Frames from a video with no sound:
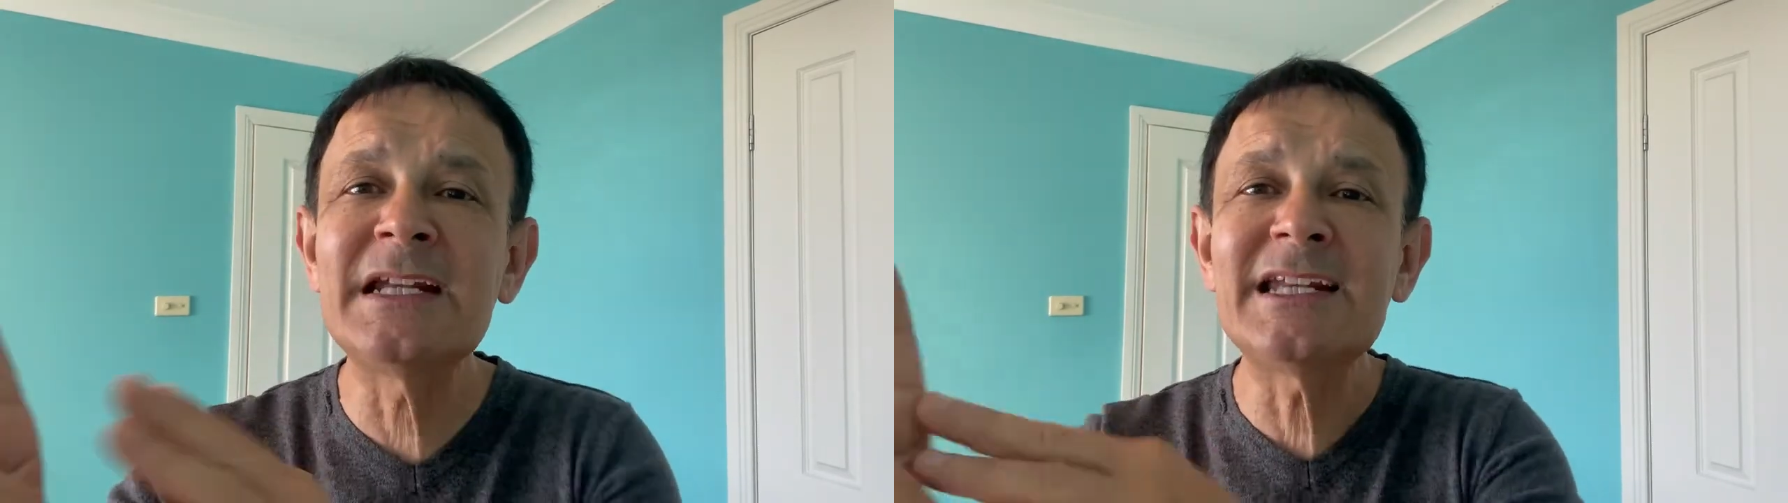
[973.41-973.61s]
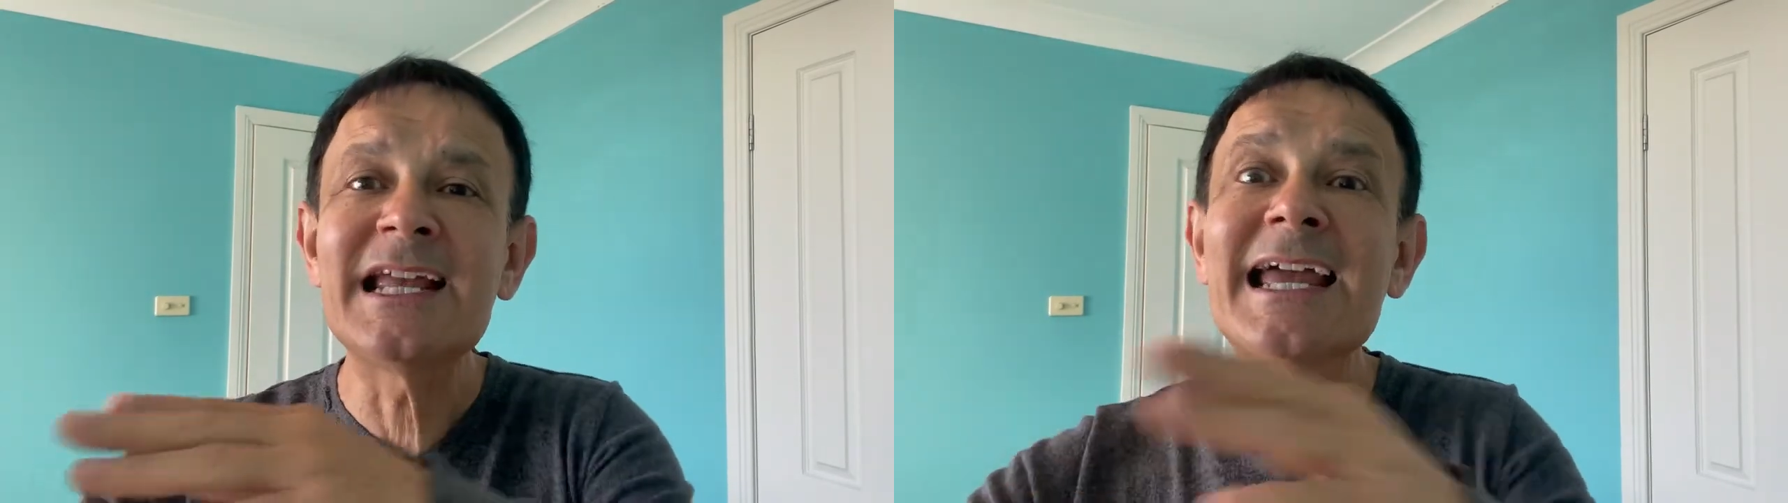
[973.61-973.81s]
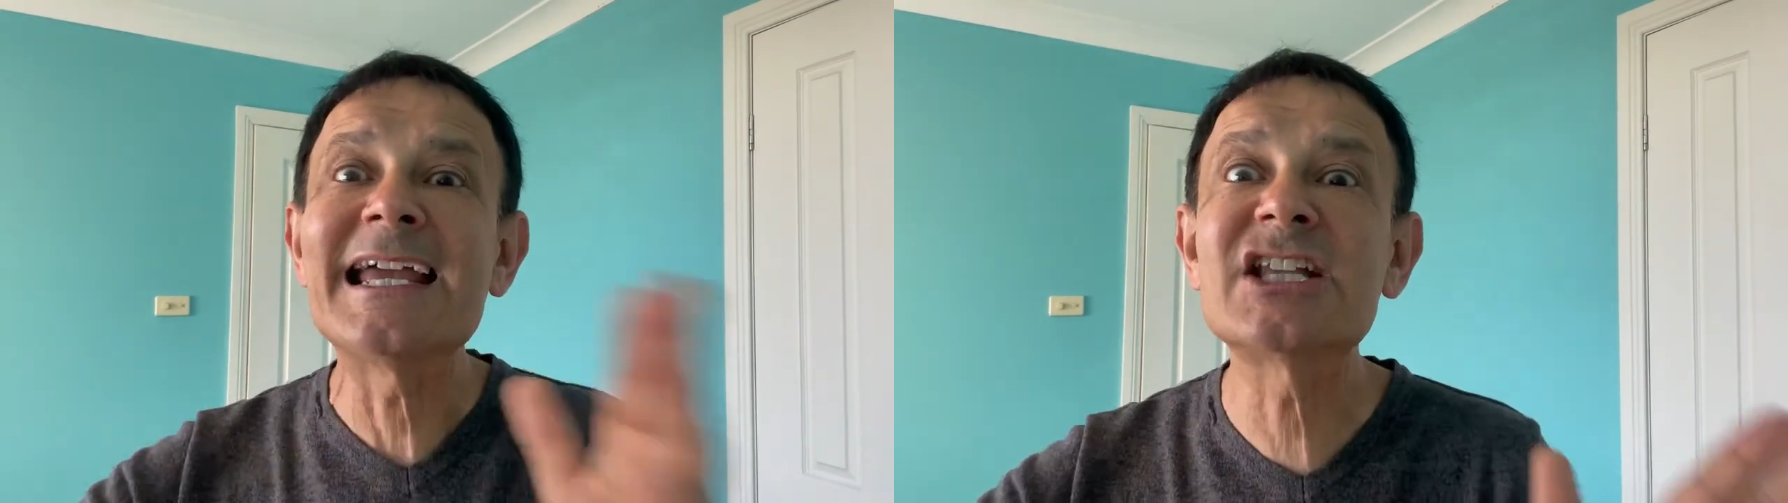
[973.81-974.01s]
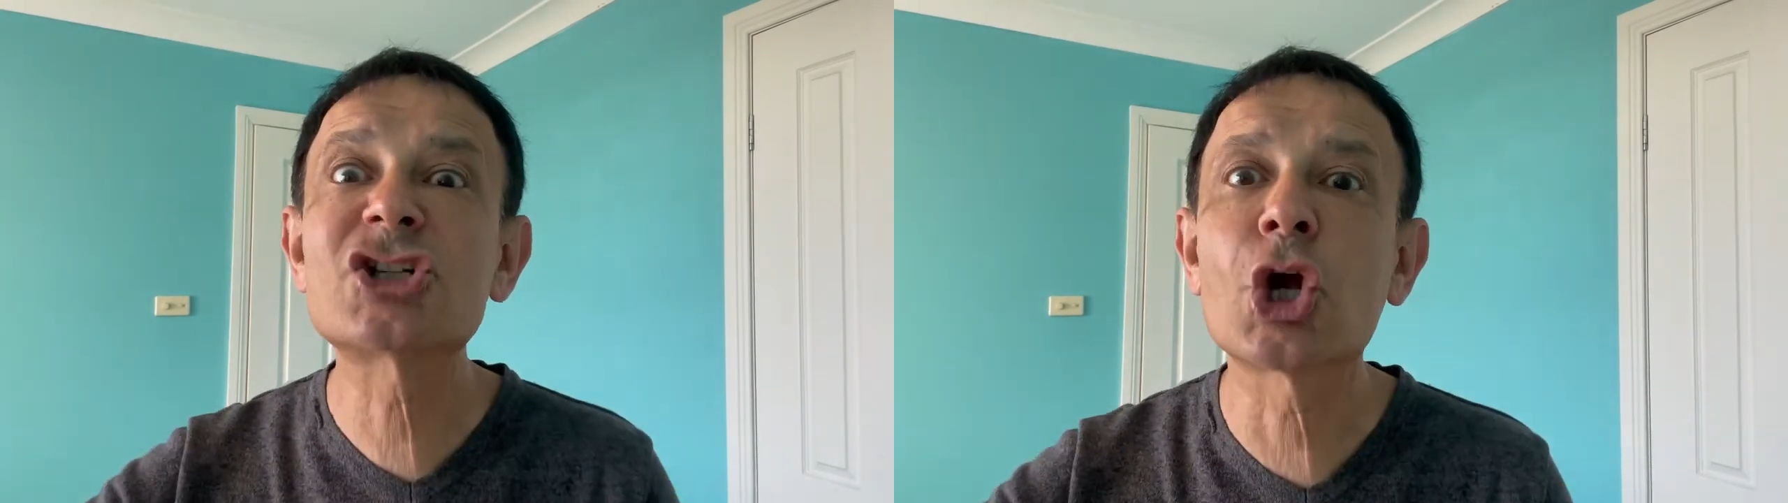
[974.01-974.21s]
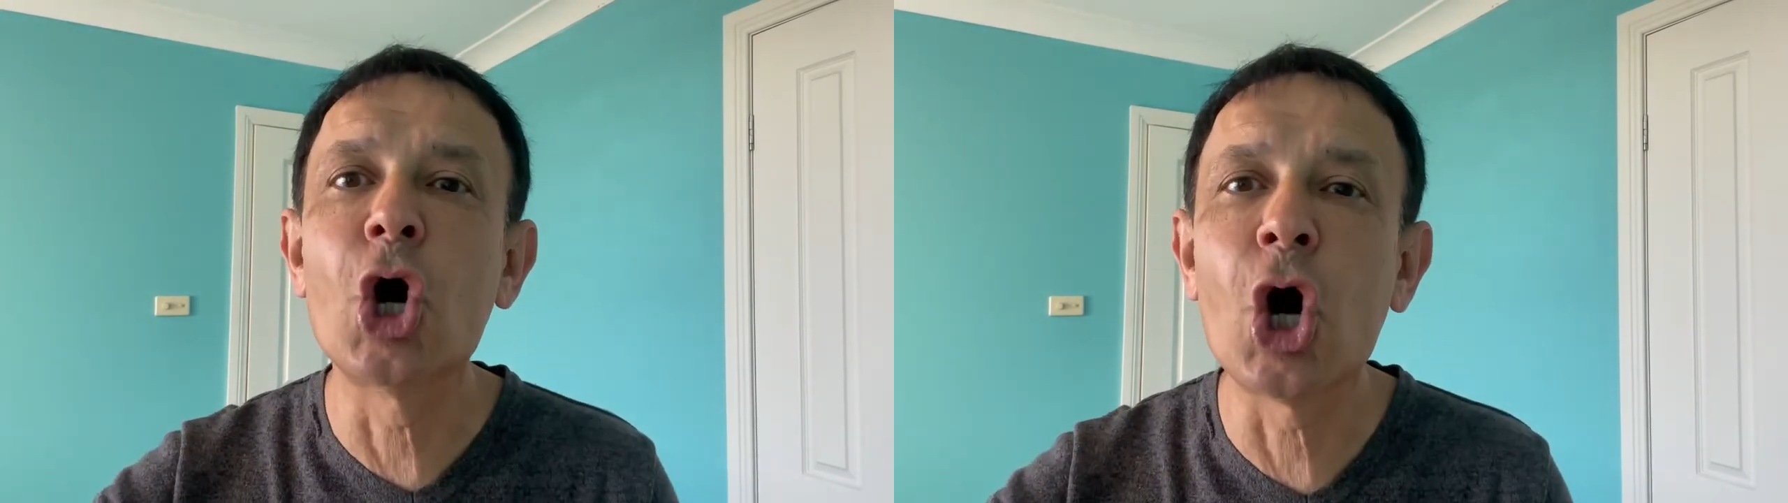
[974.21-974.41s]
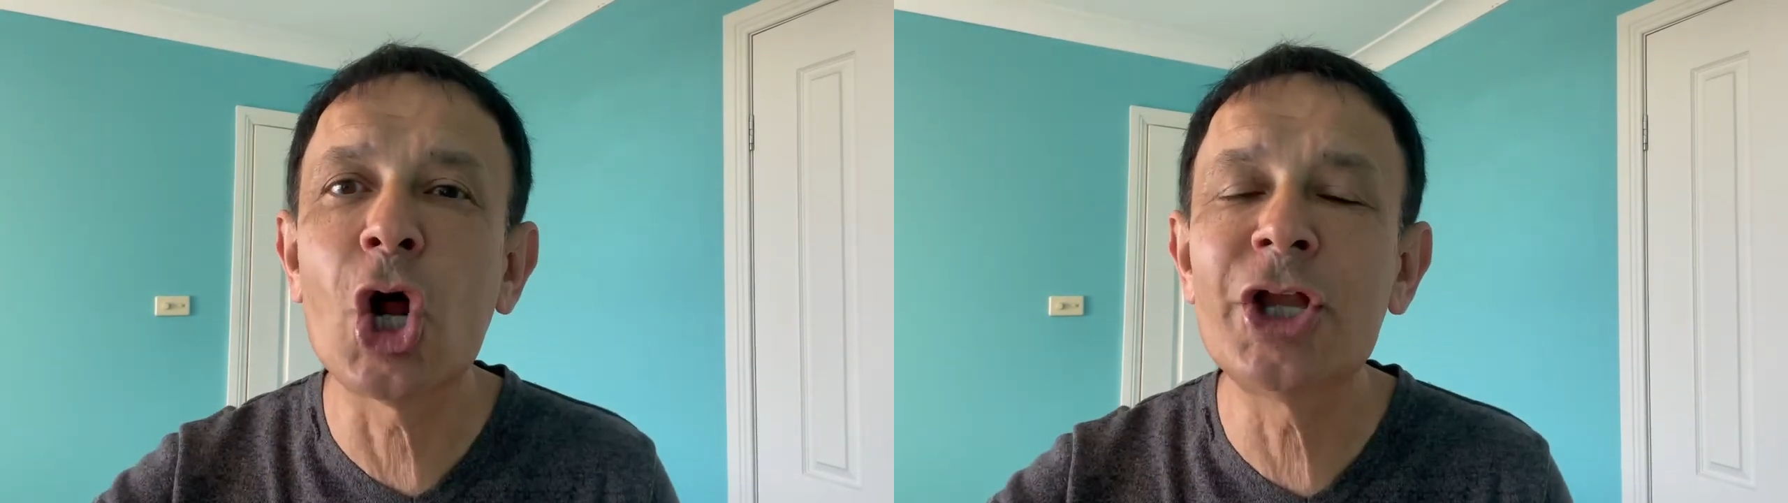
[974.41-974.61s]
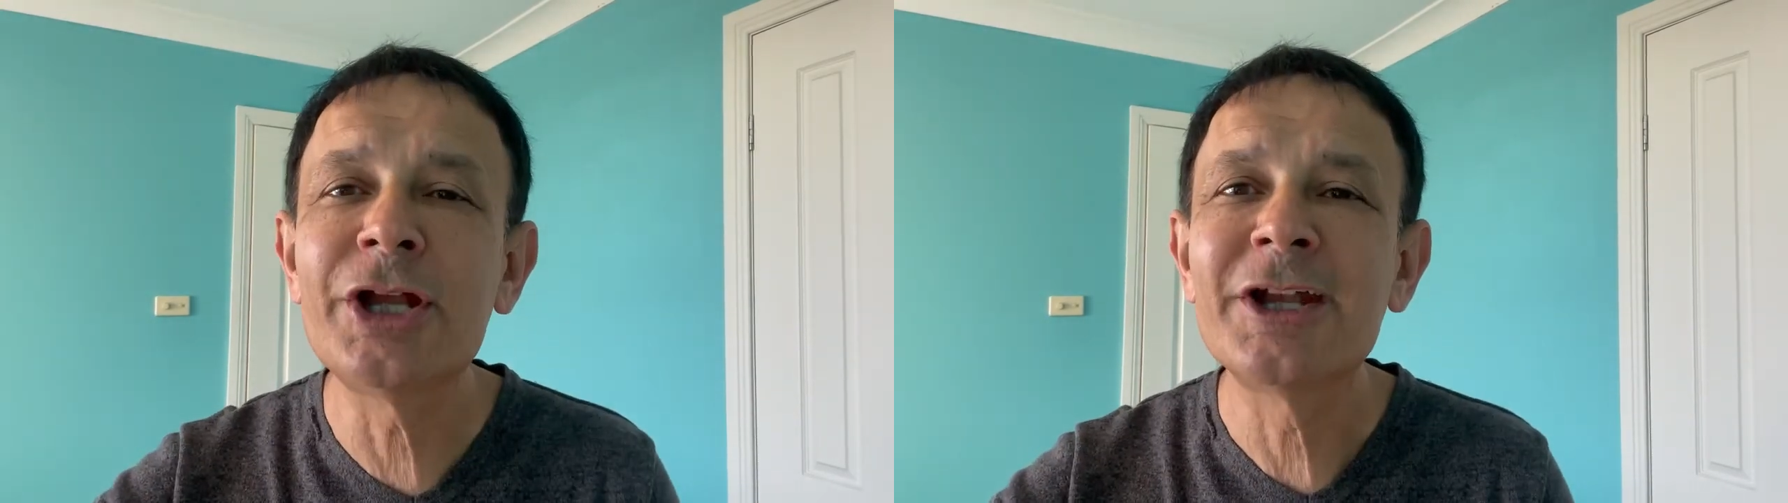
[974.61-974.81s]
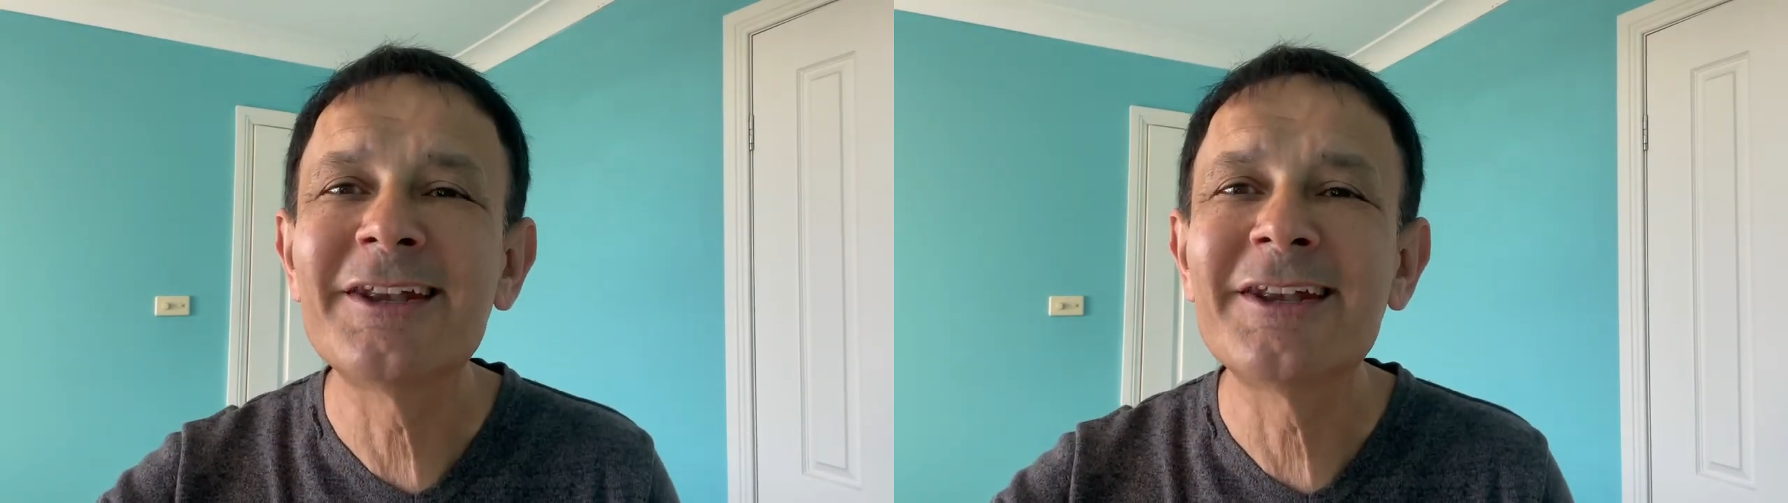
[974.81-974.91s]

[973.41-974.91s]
it. It's gone.